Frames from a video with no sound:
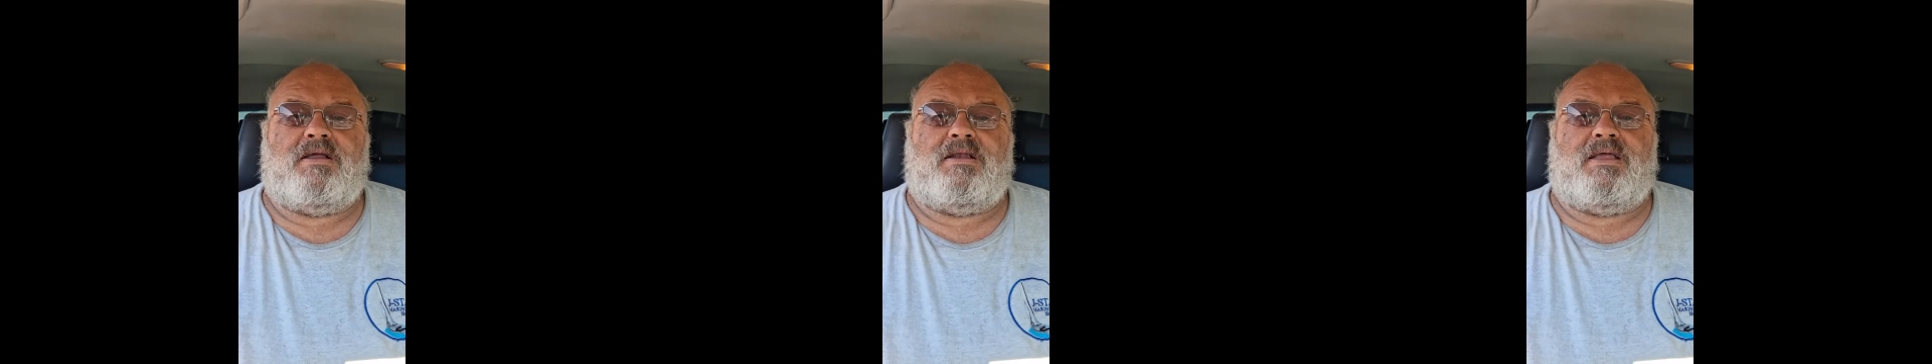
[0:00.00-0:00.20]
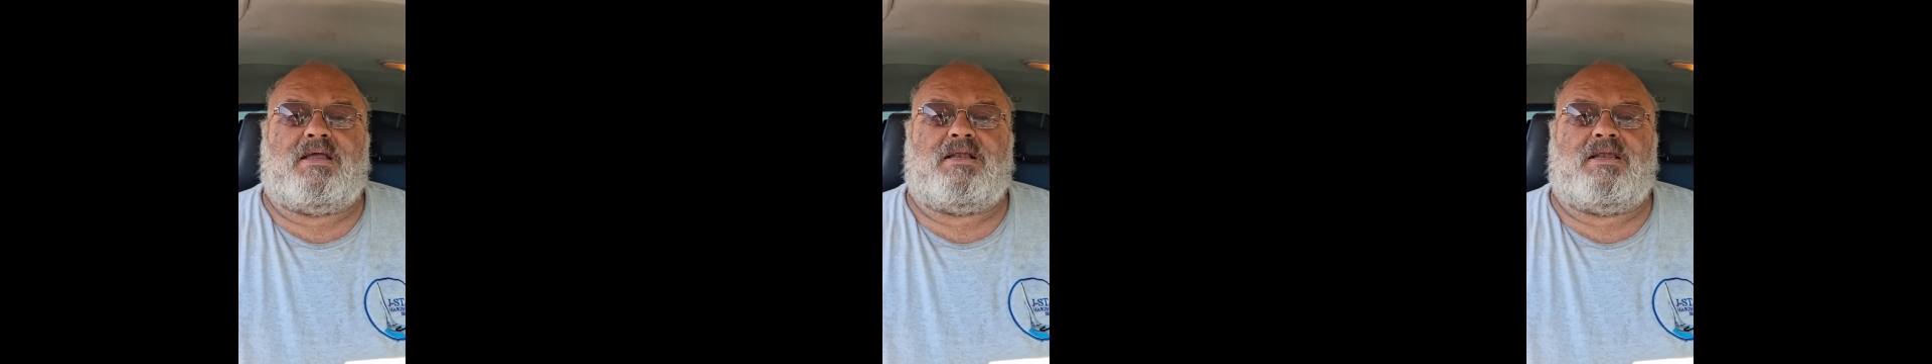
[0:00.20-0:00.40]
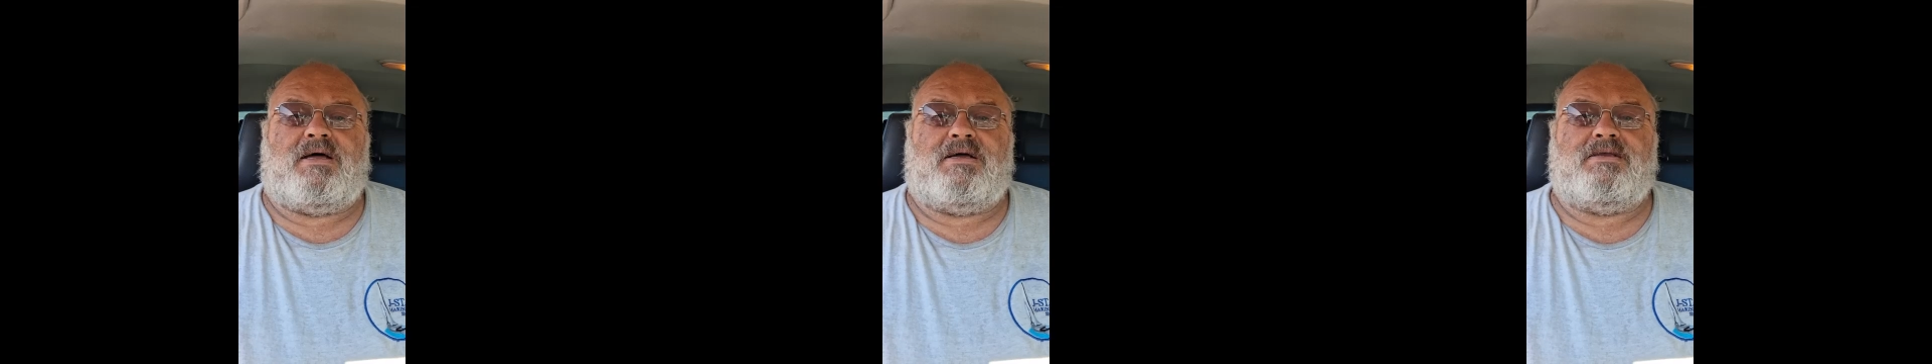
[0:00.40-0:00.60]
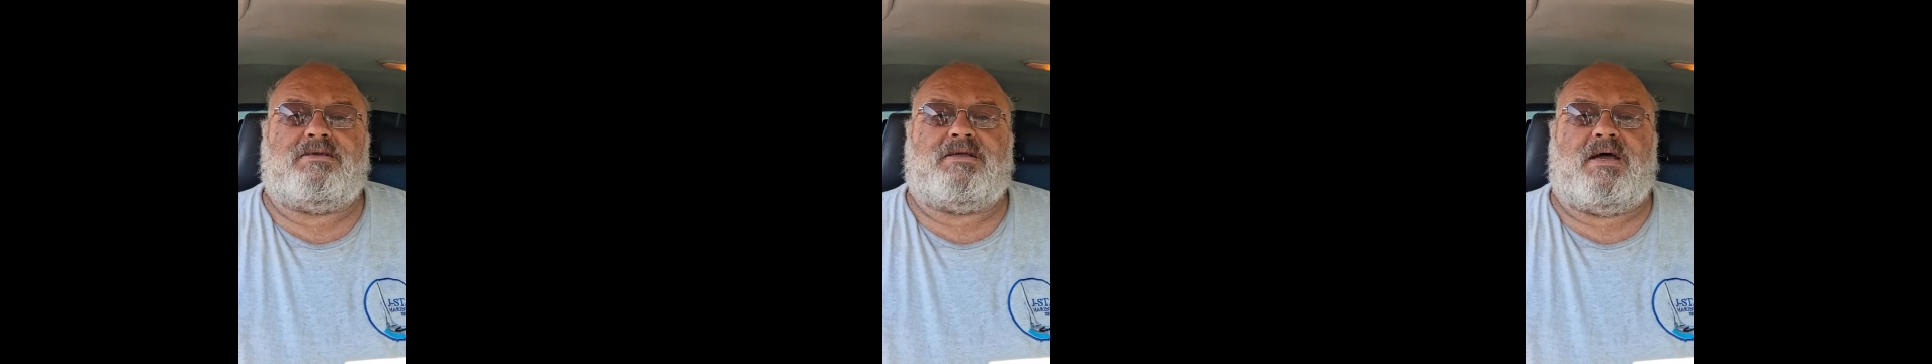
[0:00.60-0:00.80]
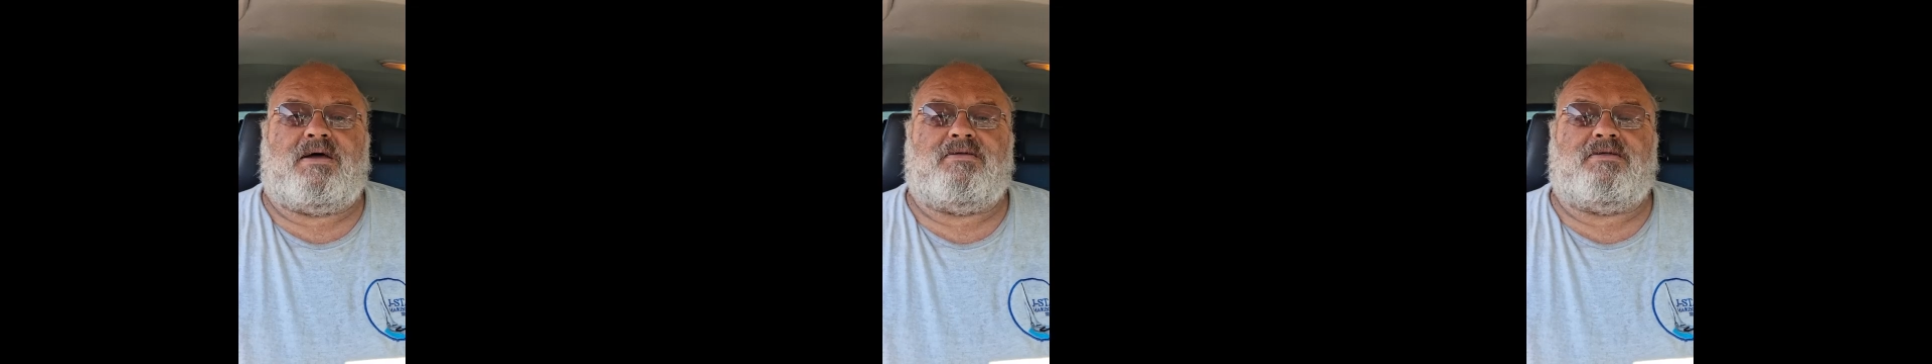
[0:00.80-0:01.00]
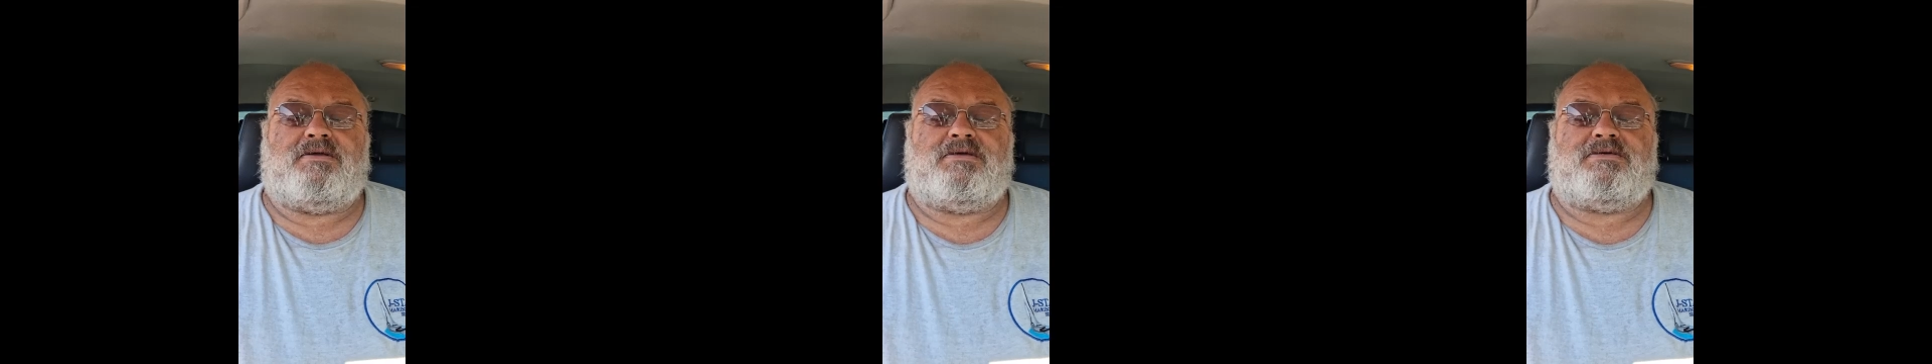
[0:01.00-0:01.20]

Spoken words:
lead line down the